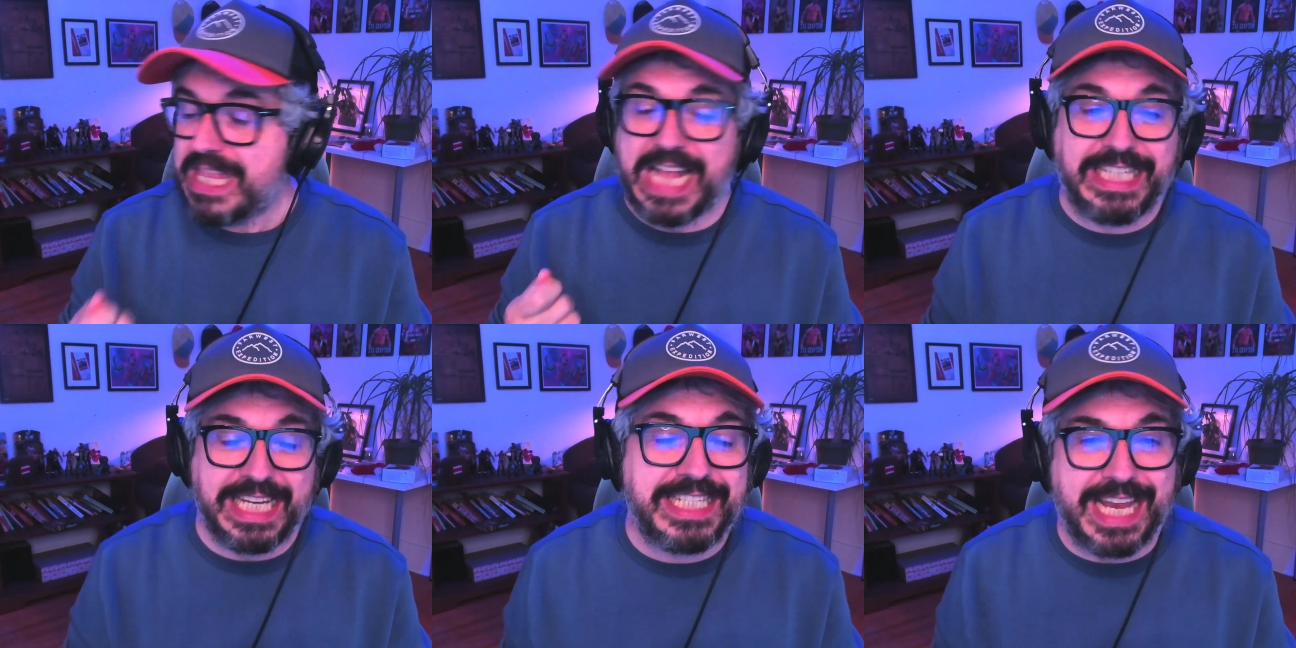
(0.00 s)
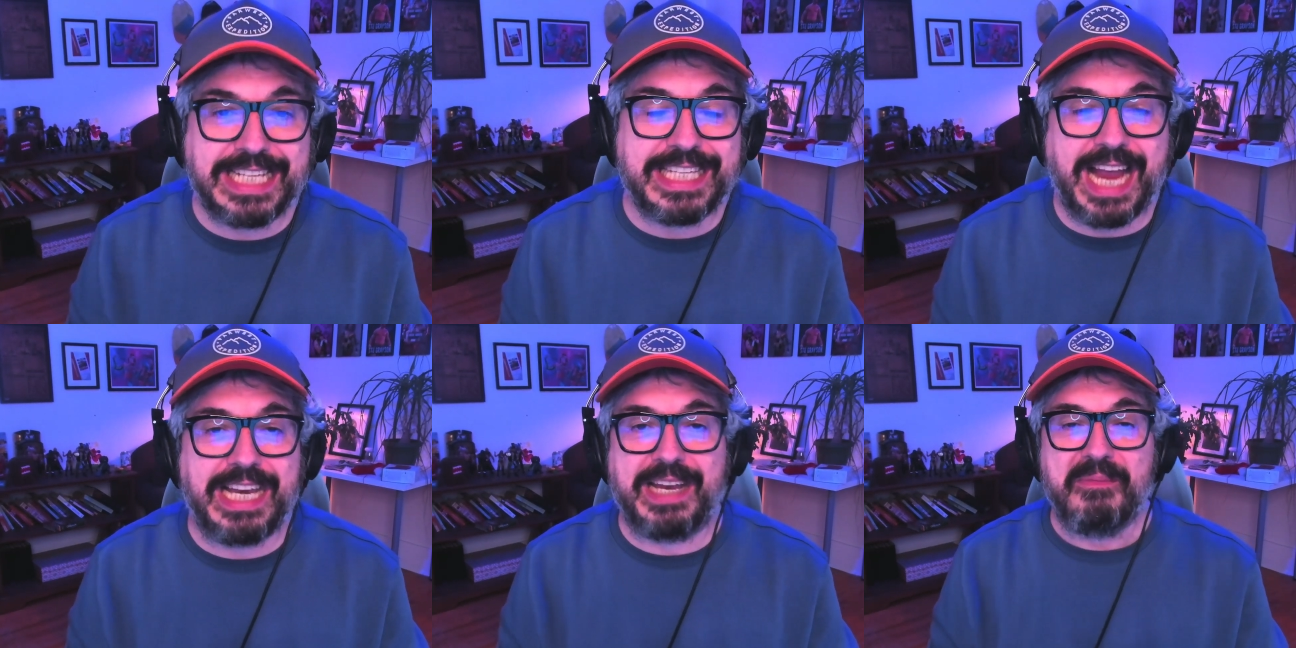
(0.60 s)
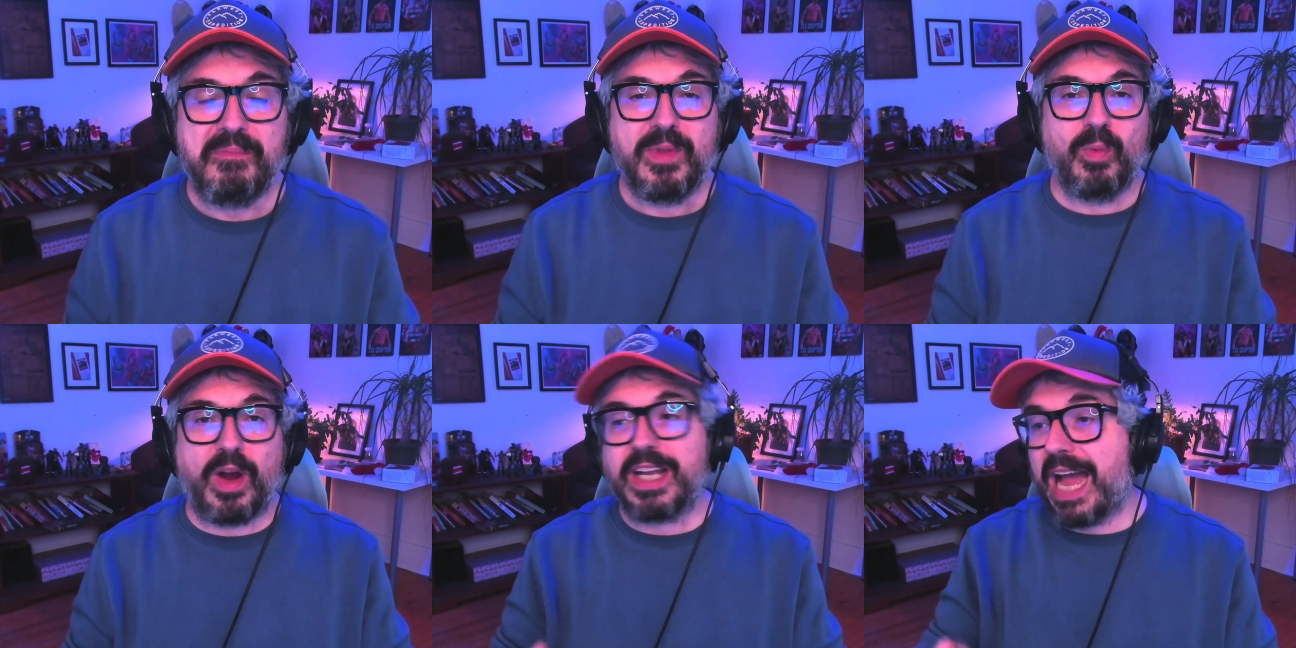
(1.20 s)
that get you excited,
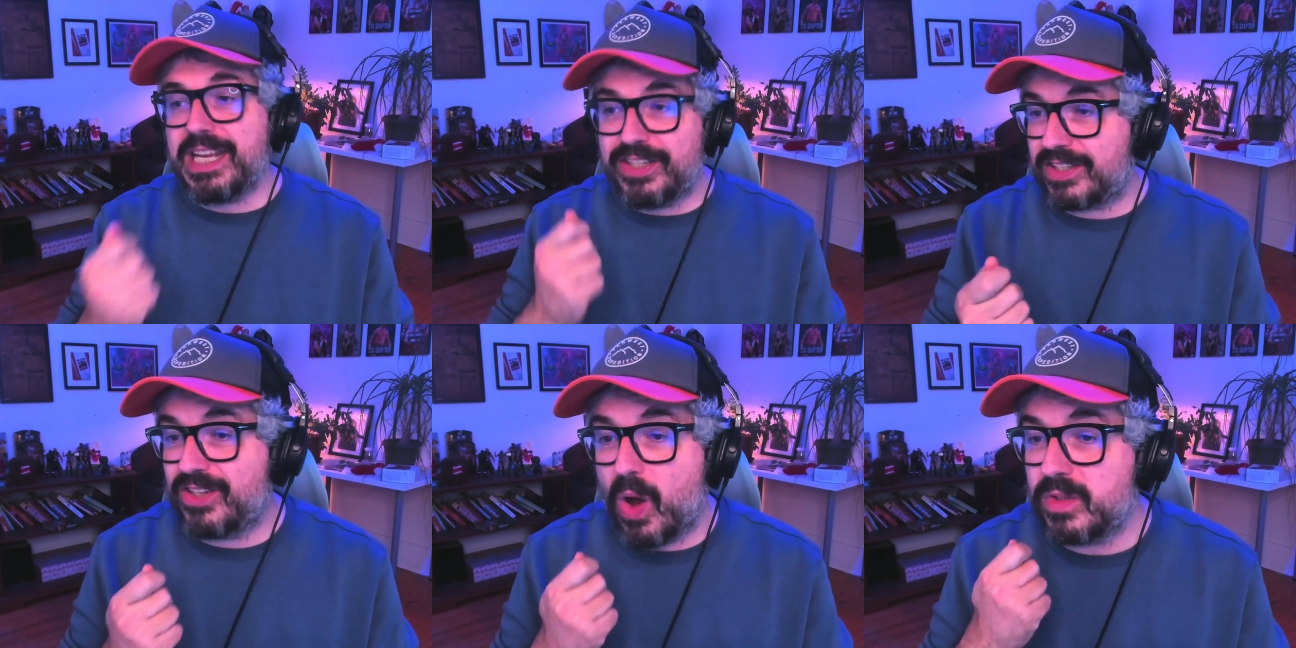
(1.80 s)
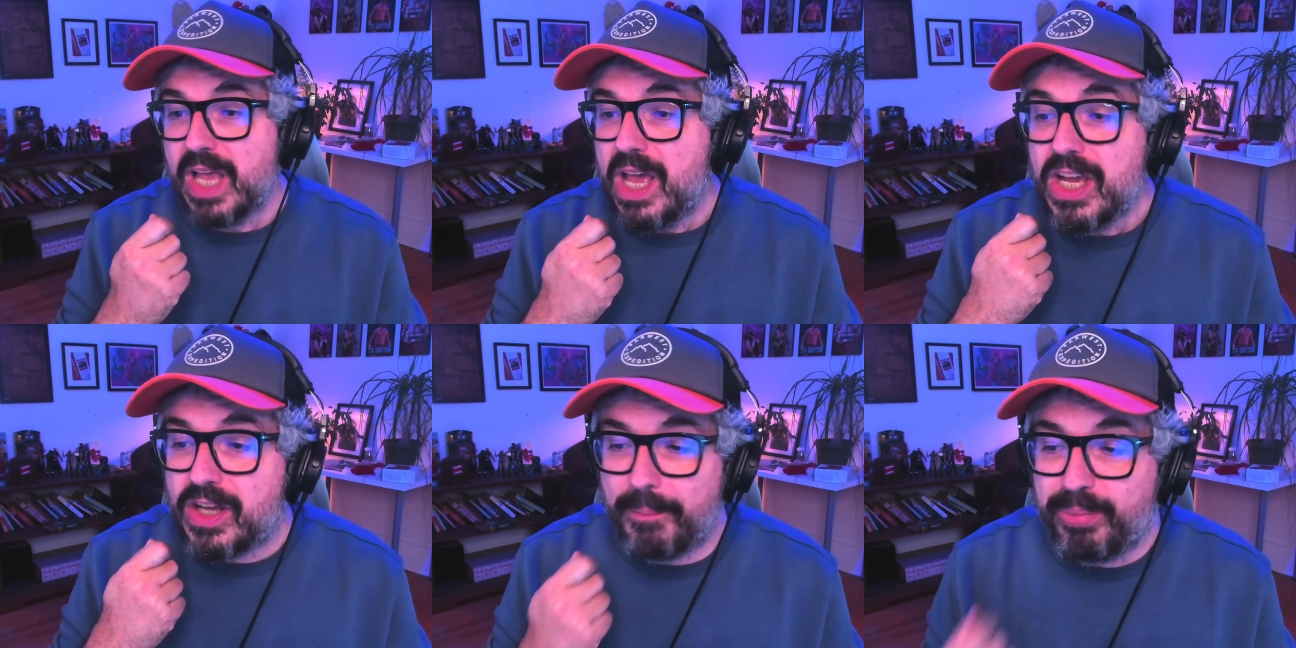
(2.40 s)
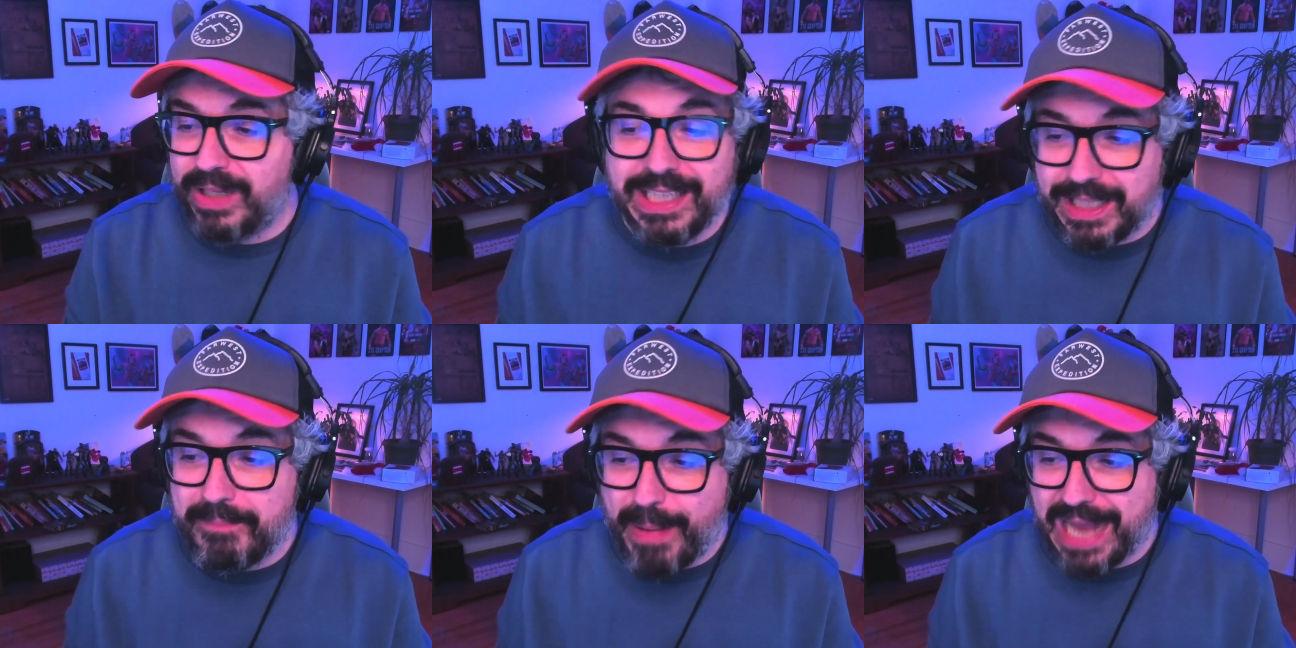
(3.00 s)
where a guy just goes
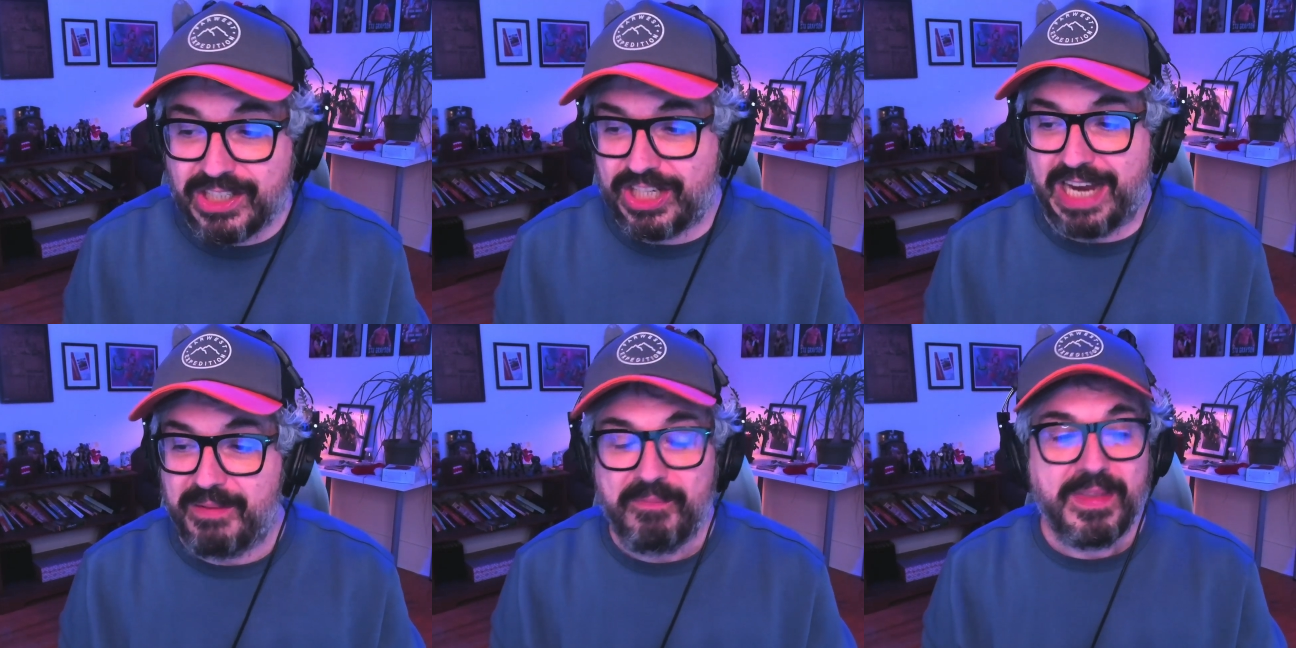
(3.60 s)
completely batshit.